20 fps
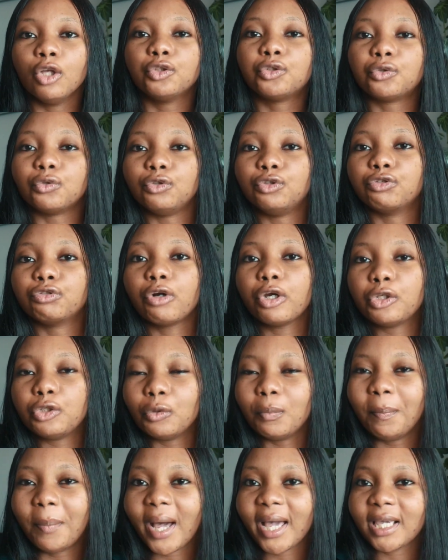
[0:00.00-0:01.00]
to draw
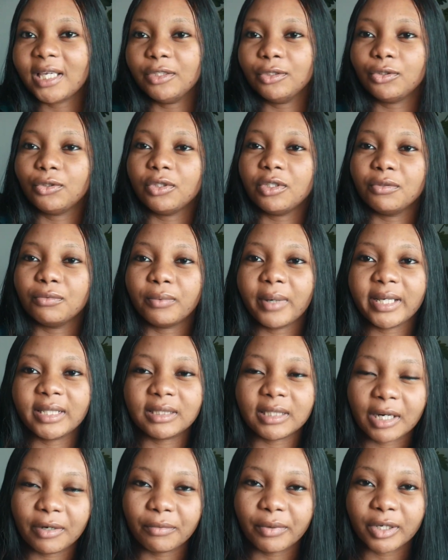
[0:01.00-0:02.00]
you back into the right
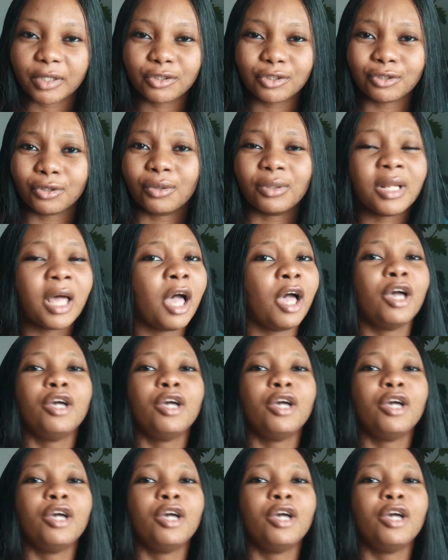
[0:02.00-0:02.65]
direction.